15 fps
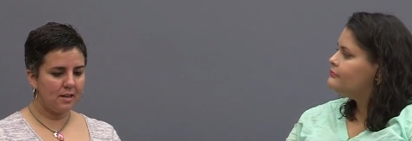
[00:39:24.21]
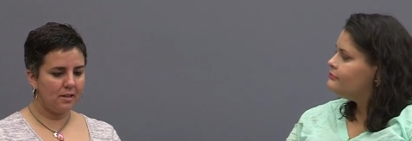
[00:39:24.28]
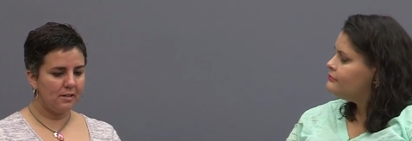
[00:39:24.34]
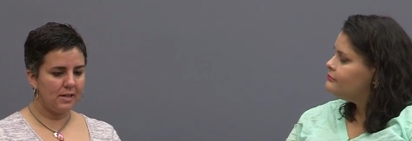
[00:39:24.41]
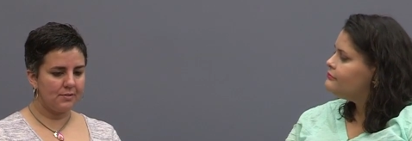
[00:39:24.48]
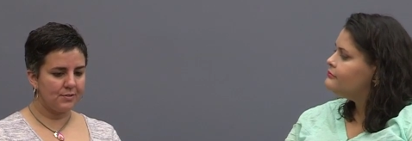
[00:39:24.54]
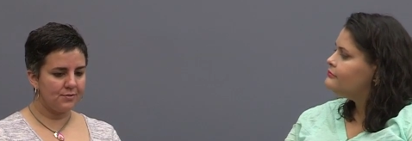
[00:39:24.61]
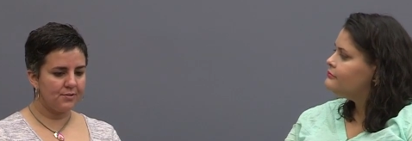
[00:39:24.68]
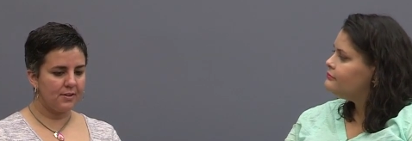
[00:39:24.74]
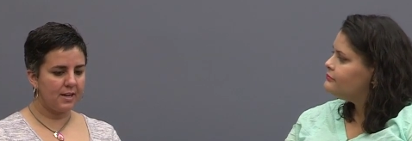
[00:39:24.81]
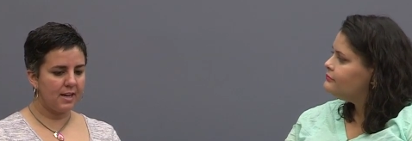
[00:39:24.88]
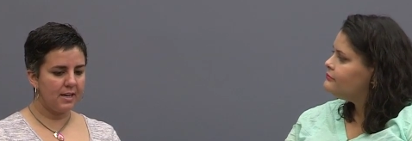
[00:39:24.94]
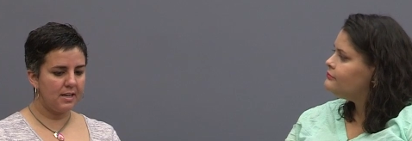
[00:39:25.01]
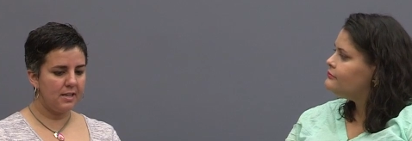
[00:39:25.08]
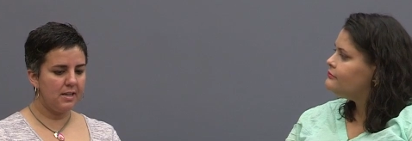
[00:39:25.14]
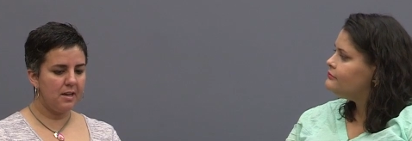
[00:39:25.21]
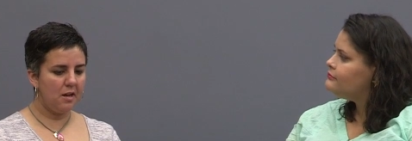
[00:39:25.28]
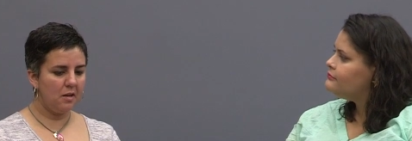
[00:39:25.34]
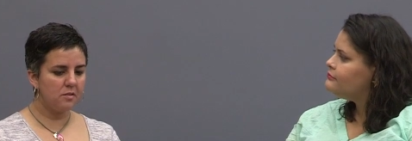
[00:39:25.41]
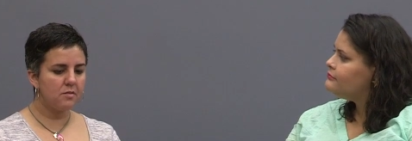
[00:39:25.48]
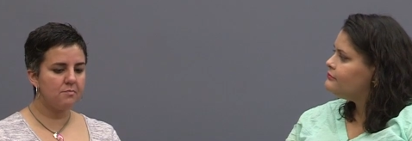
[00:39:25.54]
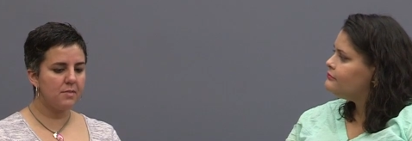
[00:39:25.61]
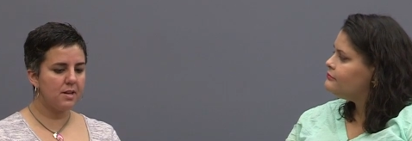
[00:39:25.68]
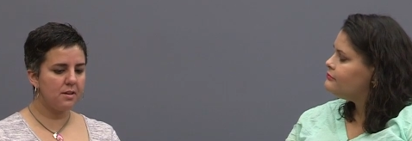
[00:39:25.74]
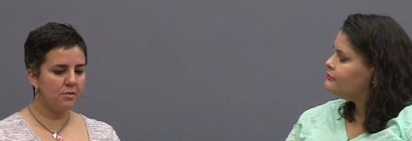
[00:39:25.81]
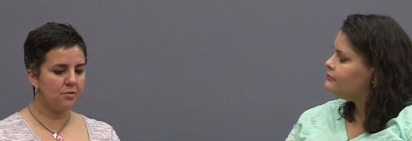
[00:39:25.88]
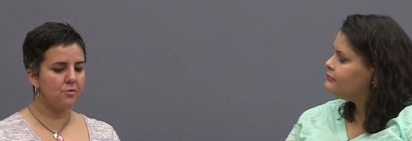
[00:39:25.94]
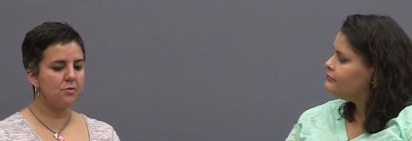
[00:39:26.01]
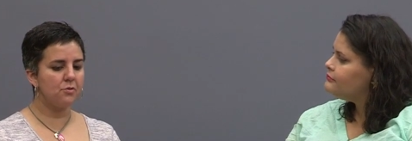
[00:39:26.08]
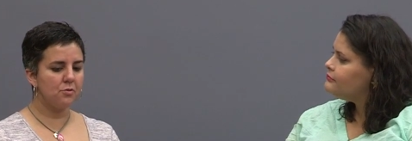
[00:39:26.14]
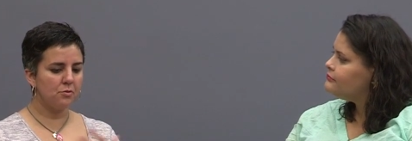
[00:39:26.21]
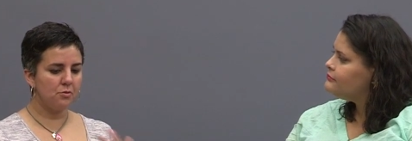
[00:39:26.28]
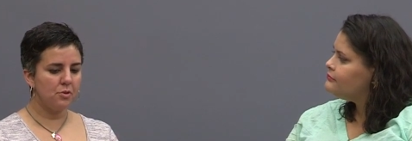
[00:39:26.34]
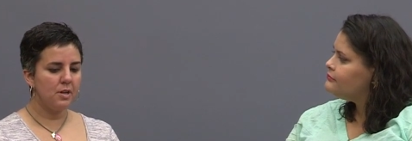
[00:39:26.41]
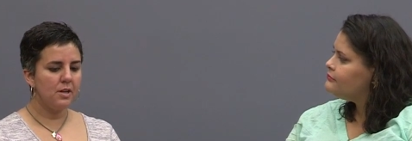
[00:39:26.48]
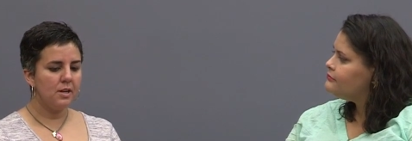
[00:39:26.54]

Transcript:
Speaker 1: I'll never forget. He helped me through